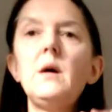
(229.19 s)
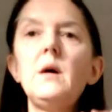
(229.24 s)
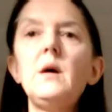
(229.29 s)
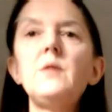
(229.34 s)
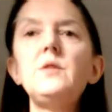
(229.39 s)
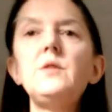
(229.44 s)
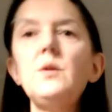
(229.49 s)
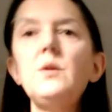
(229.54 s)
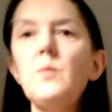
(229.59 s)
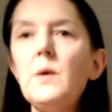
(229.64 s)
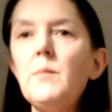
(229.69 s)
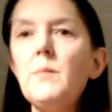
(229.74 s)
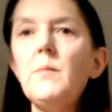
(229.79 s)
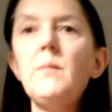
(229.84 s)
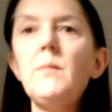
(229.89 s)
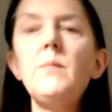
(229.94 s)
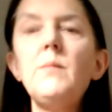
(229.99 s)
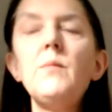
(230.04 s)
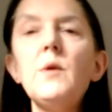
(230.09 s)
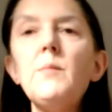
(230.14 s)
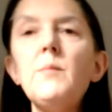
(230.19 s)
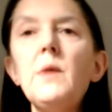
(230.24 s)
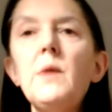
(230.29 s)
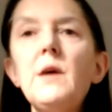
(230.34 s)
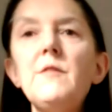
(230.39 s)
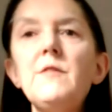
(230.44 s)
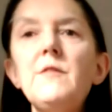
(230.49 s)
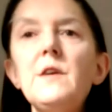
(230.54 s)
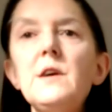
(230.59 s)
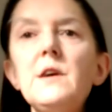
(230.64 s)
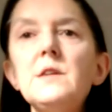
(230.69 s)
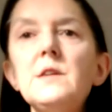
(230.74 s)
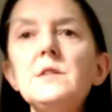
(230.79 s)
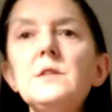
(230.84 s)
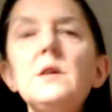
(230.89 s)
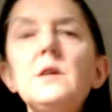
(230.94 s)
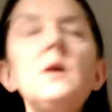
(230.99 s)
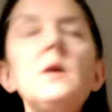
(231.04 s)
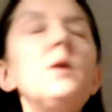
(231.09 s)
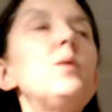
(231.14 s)
I'll do one bar
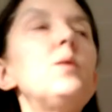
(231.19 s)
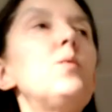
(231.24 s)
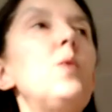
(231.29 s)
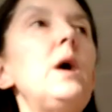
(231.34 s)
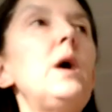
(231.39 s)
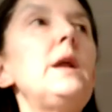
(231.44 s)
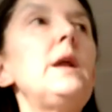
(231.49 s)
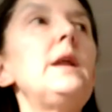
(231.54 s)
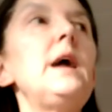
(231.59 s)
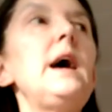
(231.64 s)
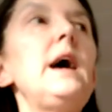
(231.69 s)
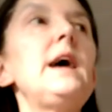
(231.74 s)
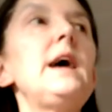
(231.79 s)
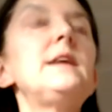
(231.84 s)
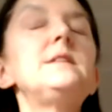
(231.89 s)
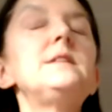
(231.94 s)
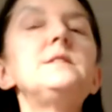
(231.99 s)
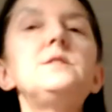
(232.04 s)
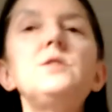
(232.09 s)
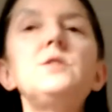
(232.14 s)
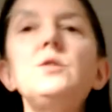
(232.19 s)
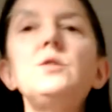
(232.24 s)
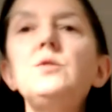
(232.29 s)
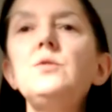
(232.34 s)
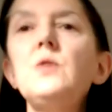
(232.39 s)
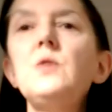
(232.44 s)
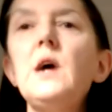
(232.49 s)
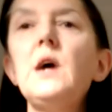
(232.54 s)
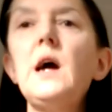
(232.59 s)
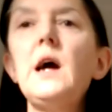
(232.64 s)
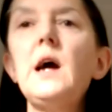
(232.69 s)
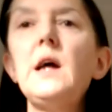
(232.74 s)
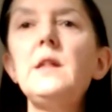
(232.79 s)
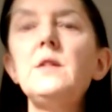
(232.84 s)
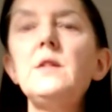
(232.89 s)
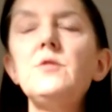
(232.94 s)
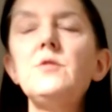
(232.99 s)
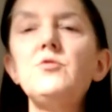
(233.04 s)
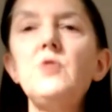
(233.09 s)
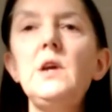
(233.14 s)
first. 1 and 2 and
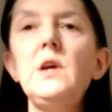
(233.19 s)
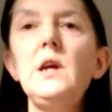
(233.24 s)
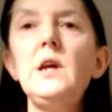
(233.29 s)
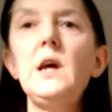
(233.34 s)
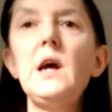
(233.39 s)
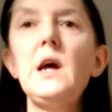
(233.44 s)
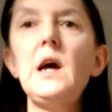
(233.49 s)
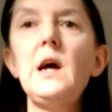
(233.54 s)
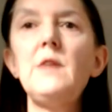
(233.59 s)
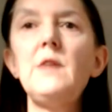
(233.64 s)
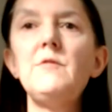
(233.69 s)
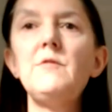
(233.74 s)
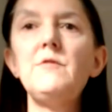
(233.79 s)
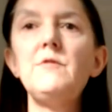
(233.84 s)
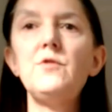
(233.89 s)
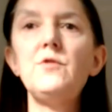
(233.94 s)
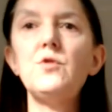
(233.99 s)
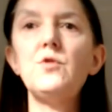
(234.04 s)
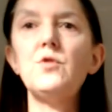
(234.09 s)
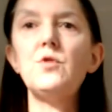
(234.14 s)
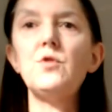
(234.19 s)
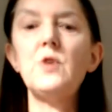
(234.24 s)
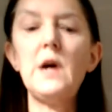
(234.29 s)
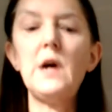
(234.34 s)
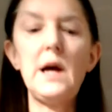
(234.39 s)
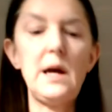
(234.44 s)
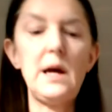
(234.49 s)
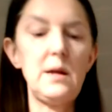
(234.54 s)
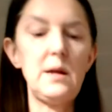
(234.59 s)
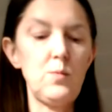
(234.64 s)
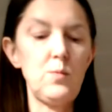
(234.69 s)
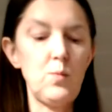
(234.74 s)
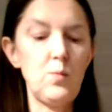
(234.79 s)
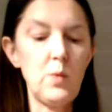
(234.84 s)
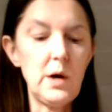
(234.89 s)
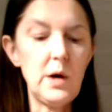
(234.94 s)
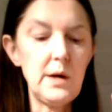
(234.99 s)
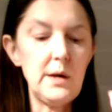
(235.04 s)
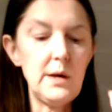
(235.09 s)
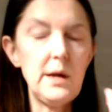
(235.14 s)
3 and 4 and
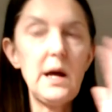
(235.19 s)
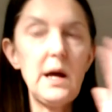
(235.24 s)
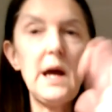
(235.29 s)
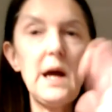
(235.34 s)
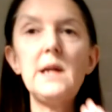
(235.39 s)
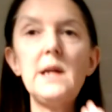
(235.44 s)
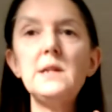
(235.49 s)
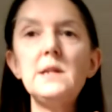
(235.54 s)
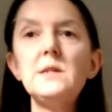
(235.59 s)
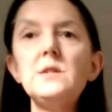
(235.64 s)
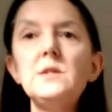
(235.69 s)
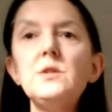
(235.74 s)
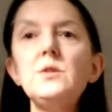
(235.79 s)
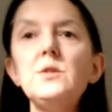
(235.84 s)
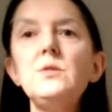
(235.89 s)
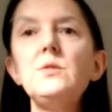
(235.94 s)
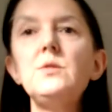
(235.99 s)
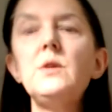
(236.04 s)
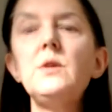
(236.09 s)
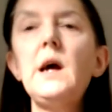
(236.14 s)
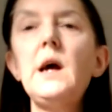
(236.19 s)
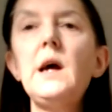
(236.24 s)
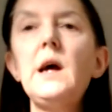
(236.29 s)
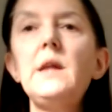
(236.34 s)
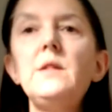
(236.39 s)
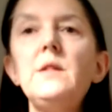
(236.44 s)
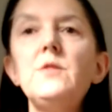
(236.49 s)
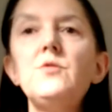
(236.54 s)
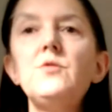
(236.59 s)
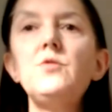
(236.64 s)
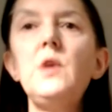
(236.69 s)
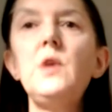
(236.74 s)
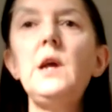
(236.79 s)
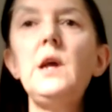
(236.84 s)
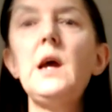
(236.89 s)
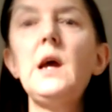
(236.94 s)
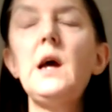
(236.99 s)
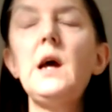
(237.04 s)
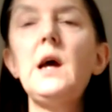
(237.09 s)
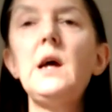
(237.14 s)
1 and 2 and 3
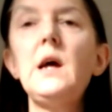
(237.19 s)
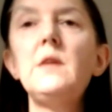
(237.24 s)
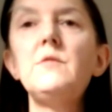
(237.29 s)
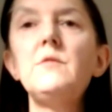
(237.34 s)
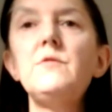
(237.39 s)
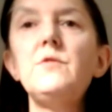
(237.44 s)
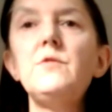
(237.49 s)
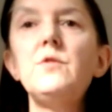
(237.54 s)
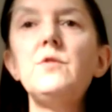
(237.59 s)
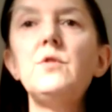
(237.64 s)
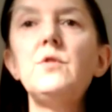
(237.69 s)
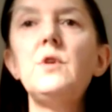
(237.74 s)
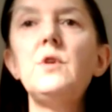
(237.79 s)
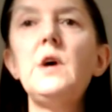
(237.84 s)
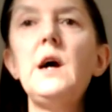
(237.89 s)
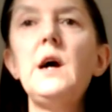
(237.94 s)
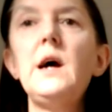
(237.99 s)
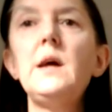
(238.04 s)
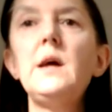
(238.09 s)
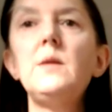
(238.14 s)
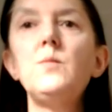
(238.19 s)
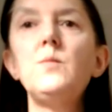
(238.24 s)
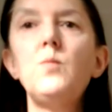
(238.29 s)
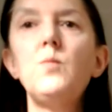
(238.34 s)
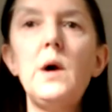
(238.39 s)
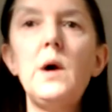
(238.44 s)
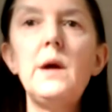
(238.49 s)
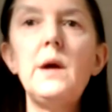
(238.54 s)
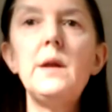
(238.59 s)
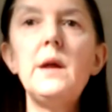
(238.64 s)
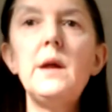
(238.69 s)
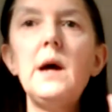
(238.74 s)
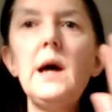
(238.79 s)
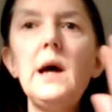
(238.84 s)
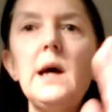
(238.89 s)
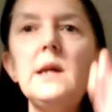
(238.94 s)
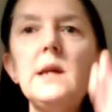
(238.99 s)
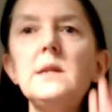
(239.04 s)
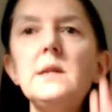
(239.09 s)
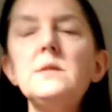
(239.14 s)
and 4 and 1
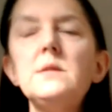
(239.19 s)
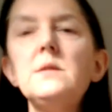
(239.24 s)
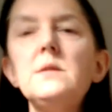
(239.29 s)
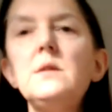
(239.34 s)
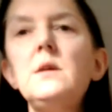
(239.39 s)
and 2